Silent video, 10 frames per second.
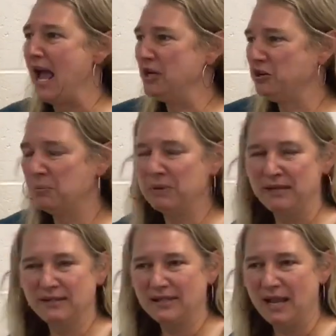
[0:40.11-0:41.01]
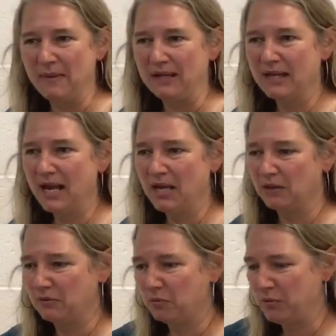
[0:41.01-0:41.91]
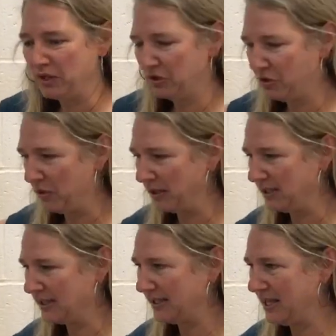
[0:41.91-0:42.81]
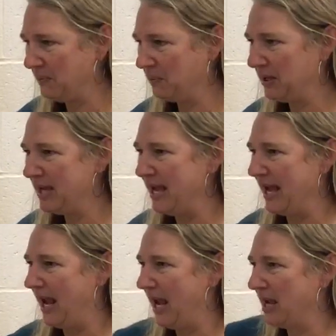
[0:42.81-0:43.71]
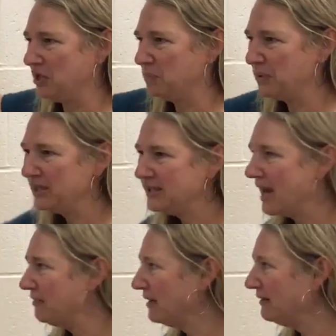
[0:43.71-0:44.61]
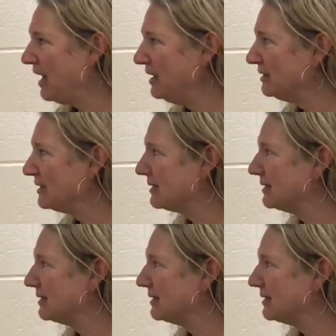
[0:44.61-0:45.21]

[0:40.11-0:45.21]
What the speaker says: and you can play this game at night when you're going to sleep, and you bring down the lights,